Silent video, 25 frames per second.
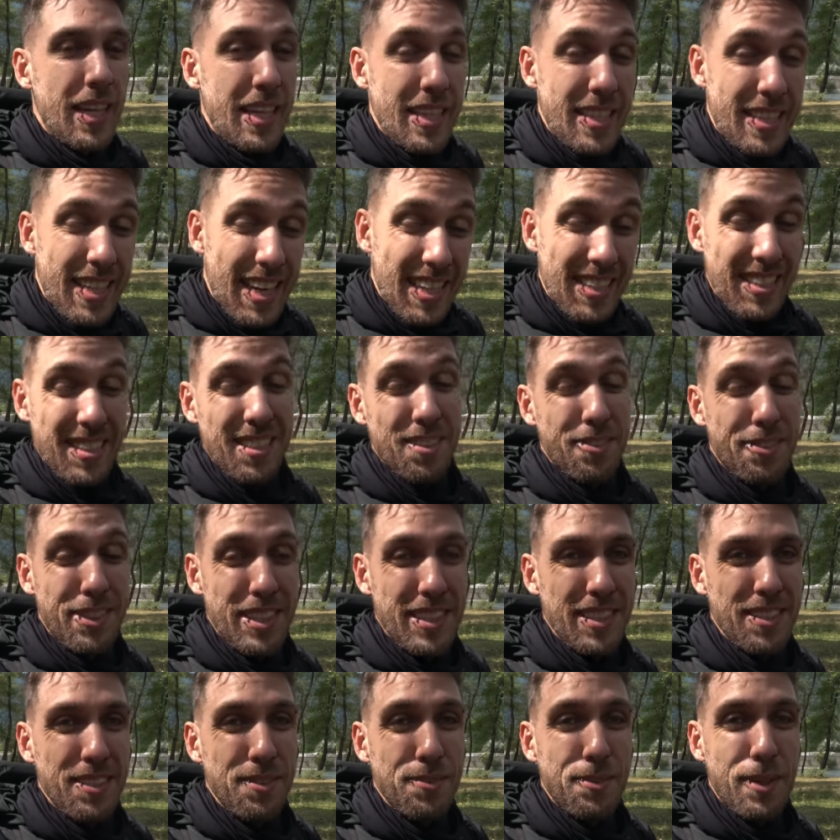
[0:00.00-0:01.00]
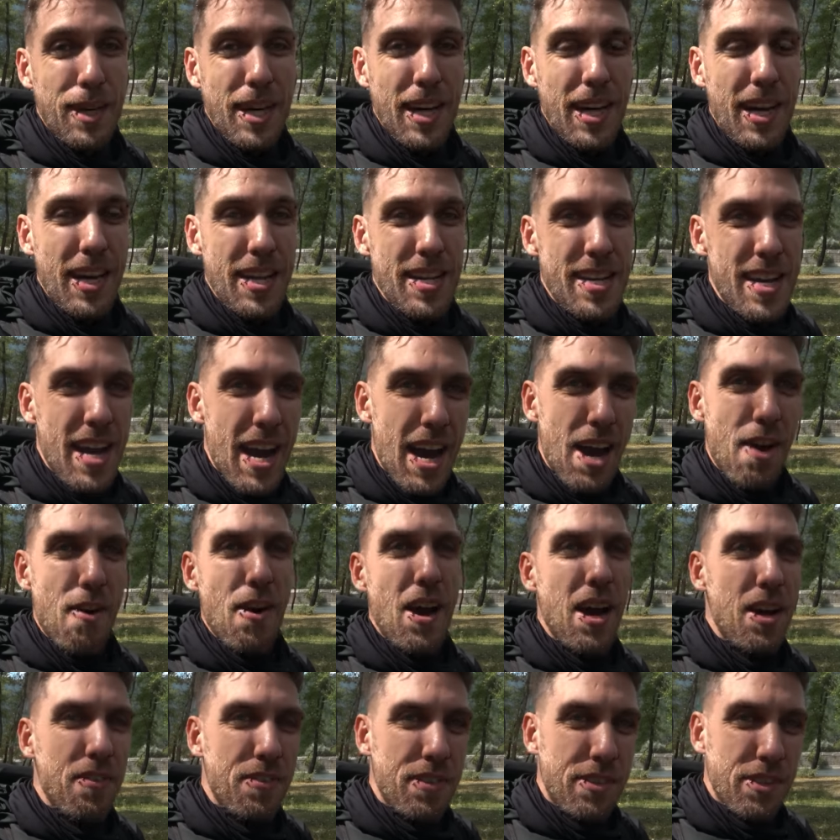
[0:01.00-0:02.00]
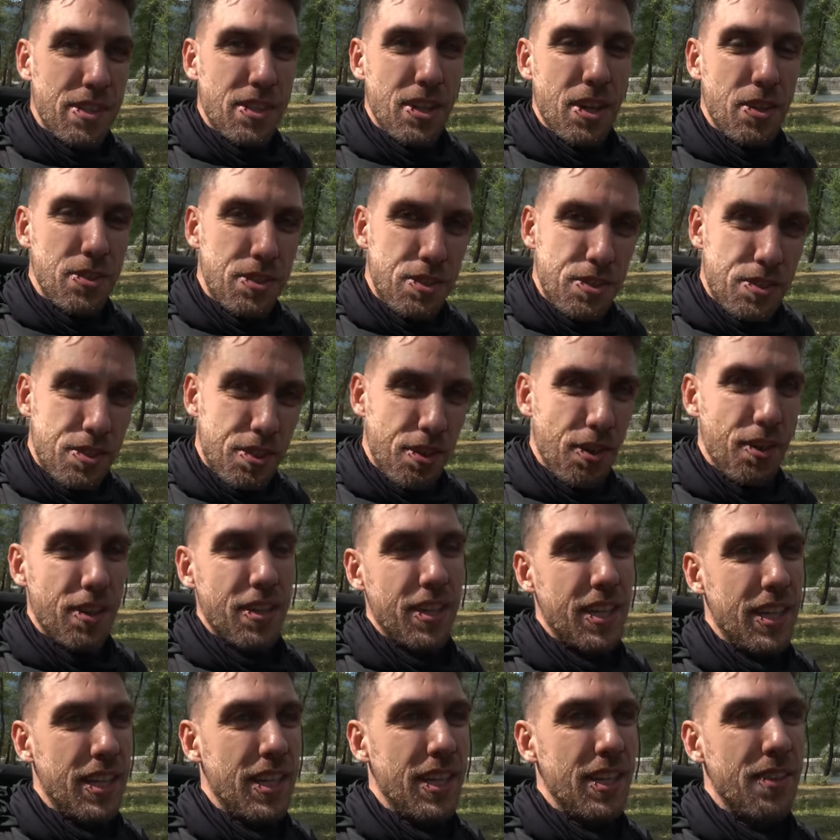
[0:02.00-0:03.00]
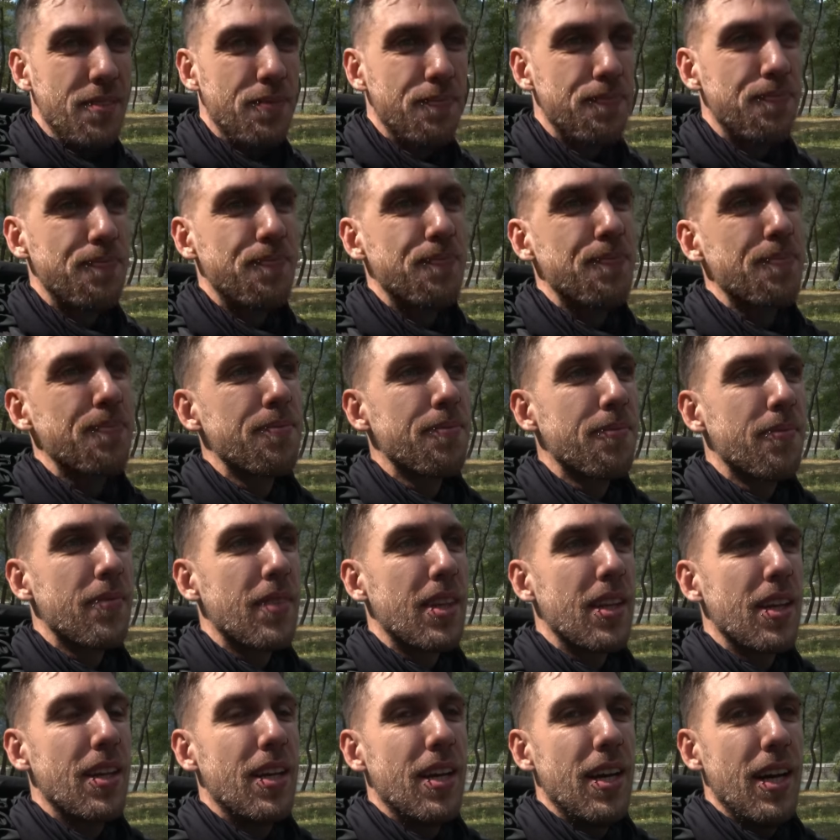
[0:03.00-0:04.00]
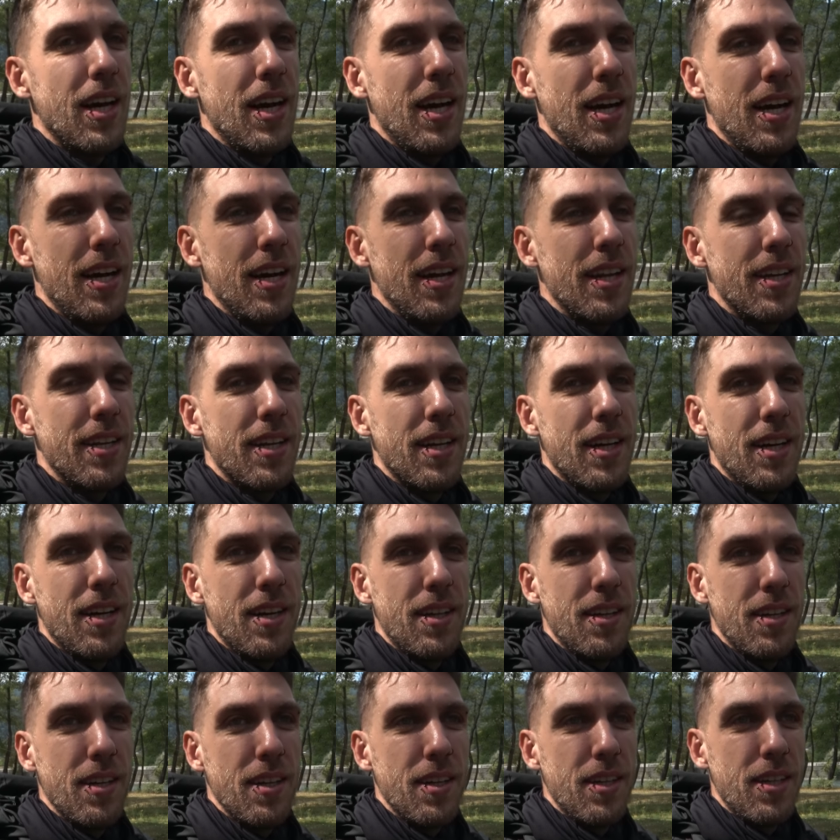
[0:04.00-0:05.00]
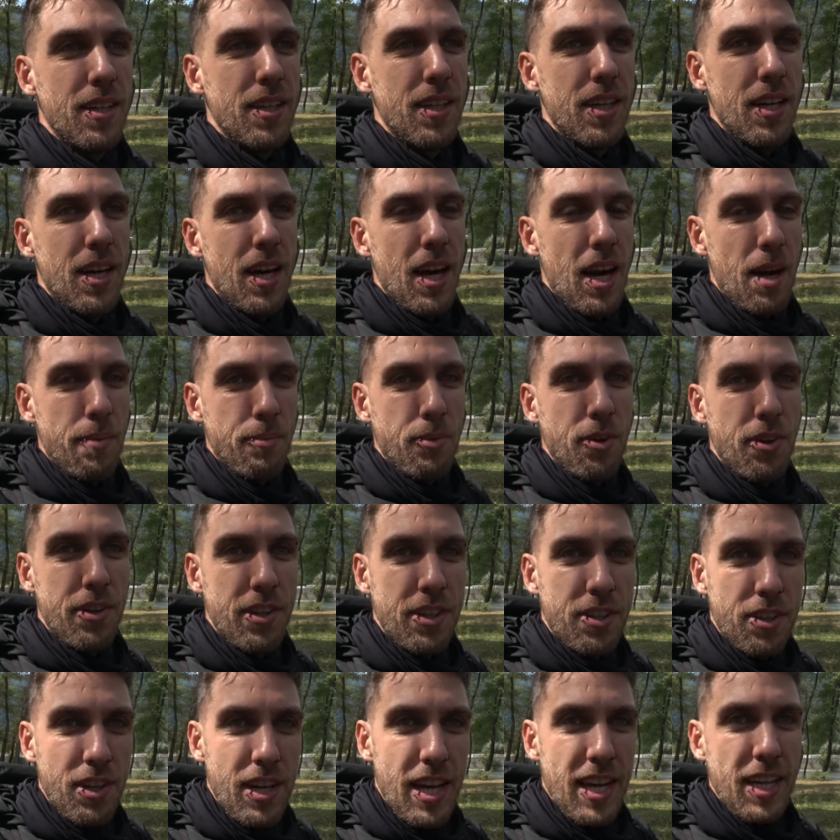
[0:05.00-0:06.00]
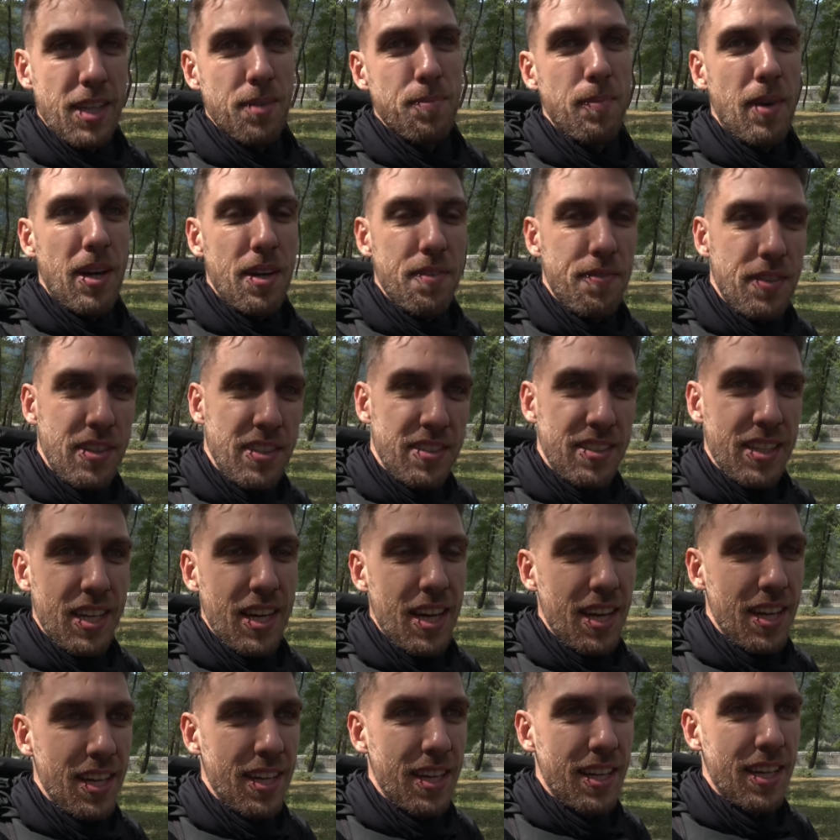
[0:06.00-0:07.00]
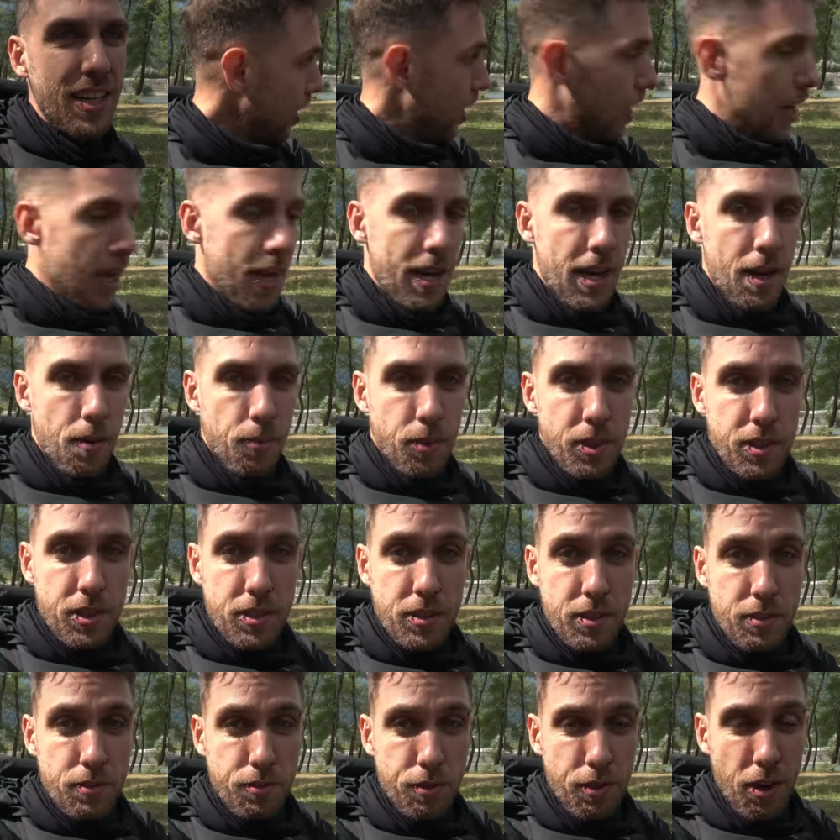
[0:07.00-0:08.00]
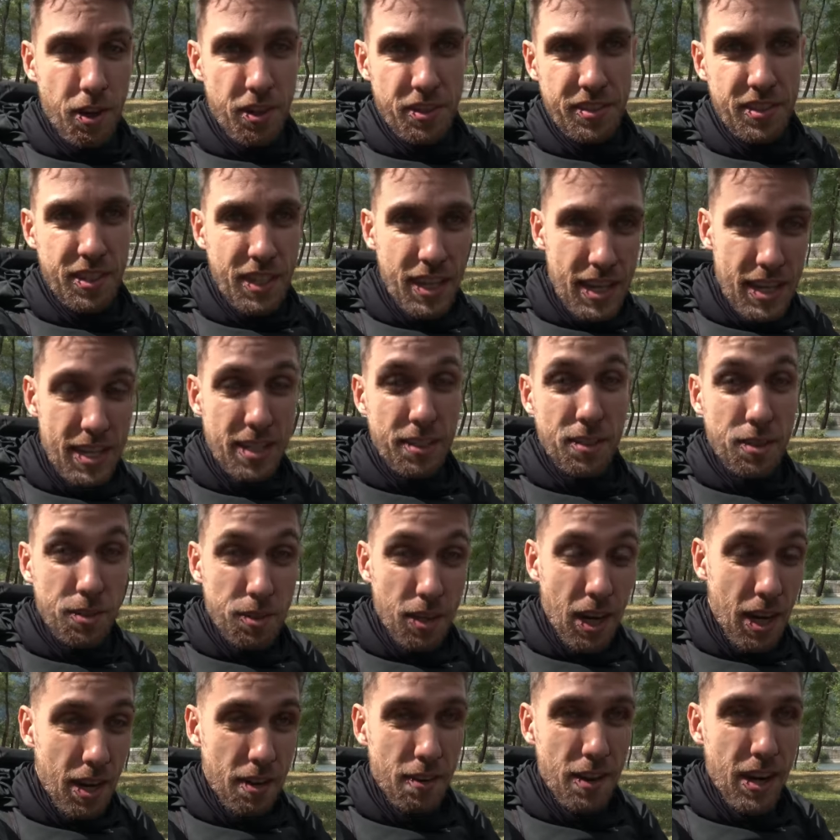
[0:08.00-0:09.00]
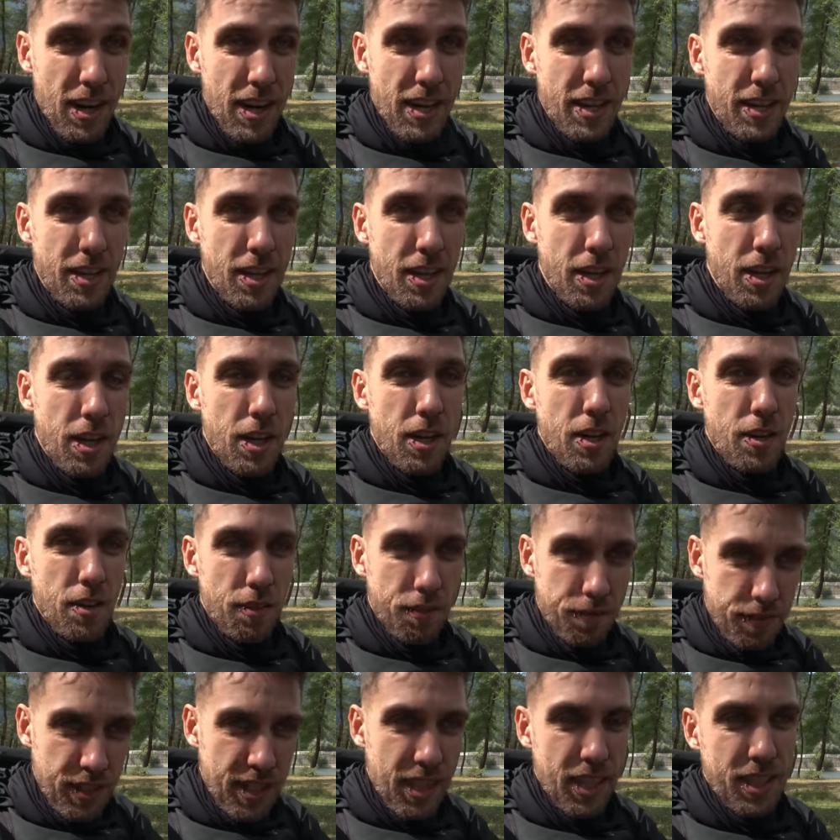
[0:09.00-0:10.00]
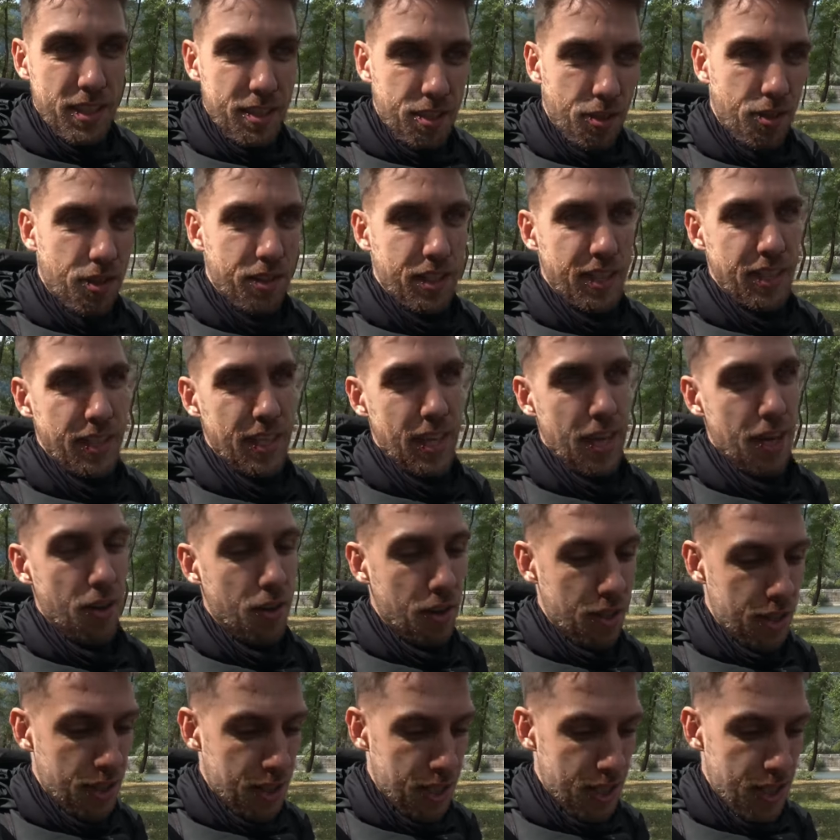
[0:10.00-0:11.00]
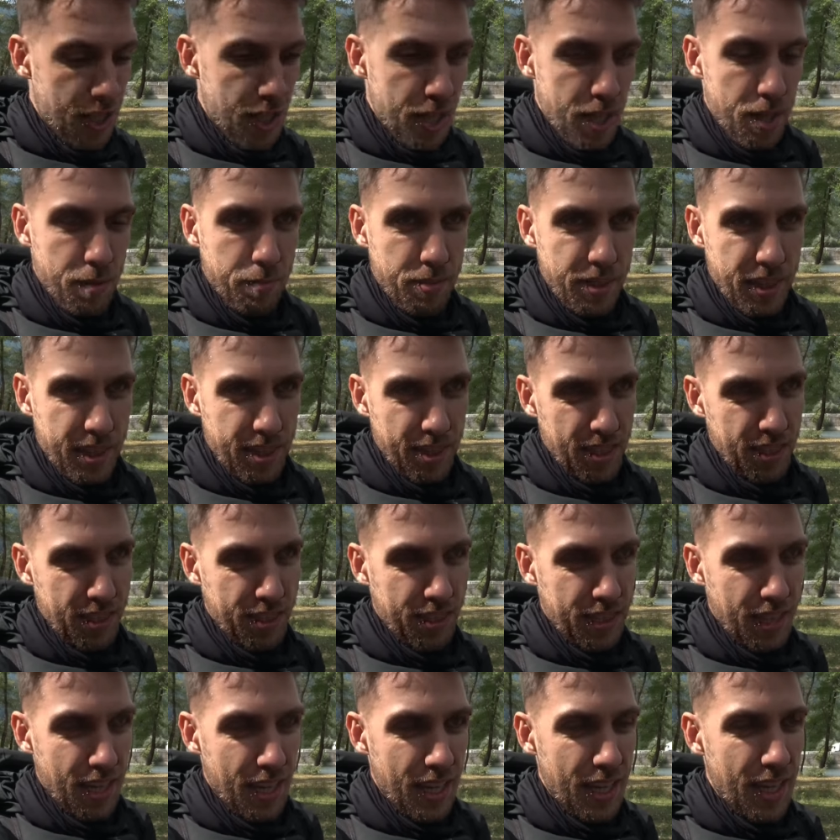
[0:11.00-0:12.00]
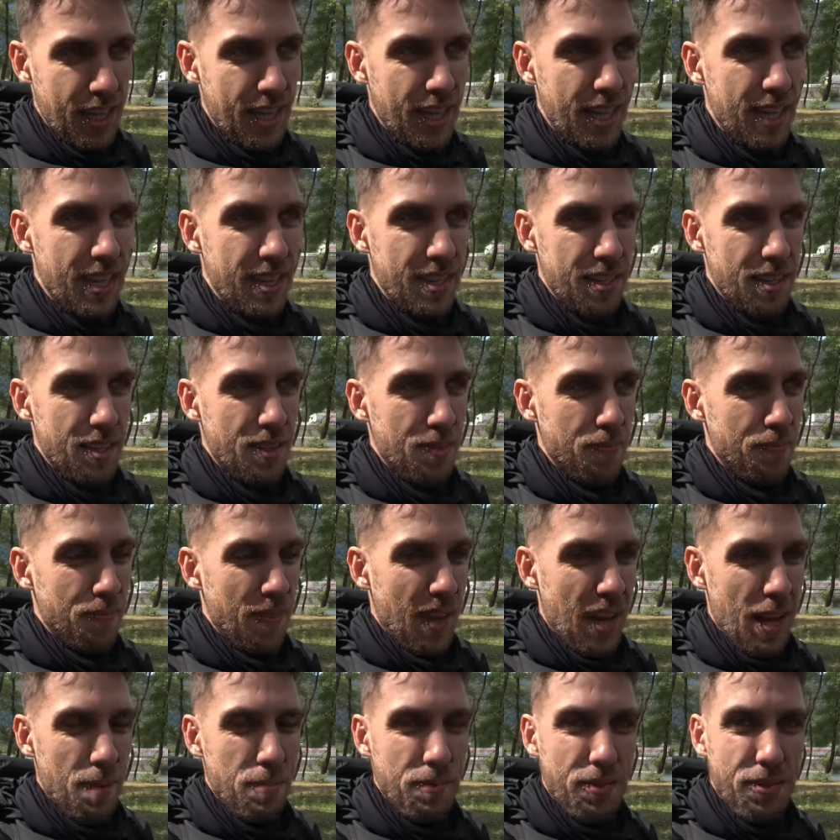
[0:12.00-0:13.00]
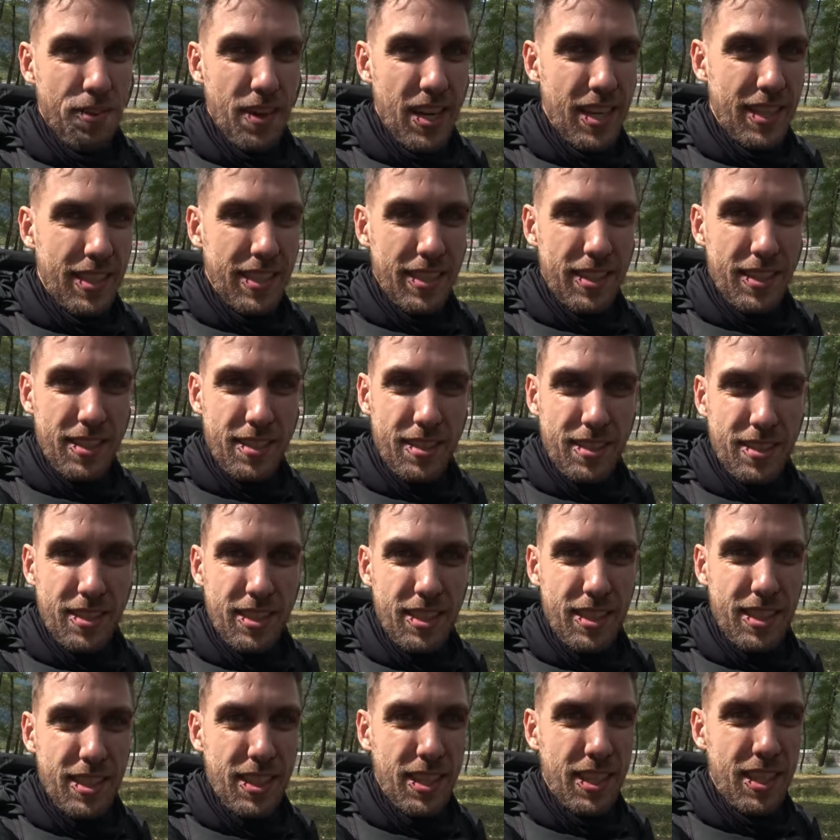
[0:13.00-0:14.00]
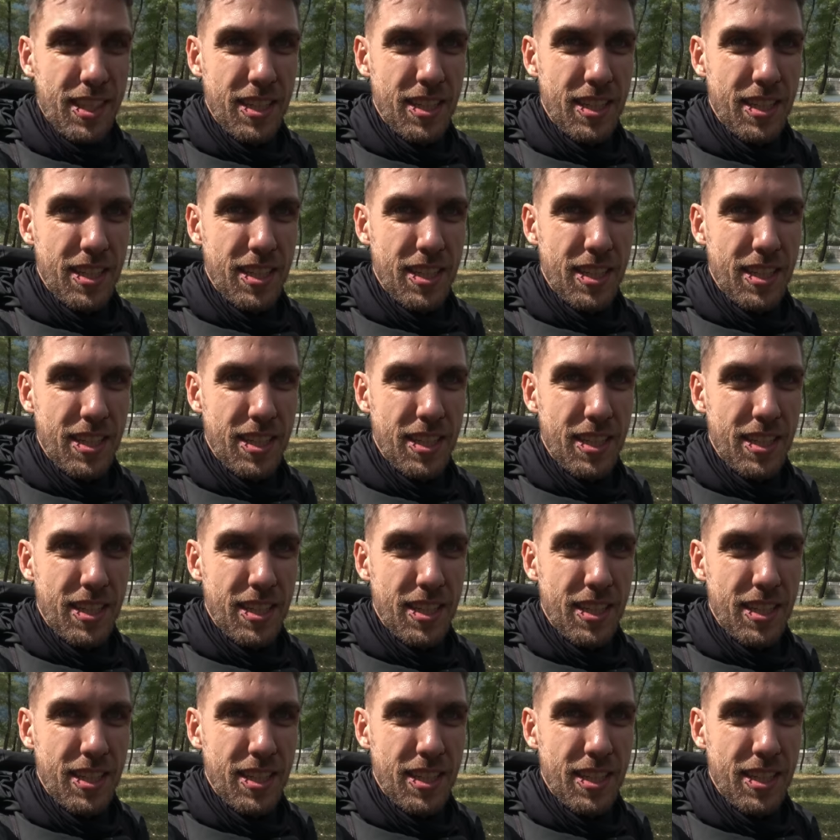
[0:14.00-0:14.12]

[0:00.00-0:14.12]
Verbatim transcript: that's the reason why I now have to go to Turkey, and uh, I'm going to collect my visa, and I will cross into Iran via Turkey now because I'm afraid that is the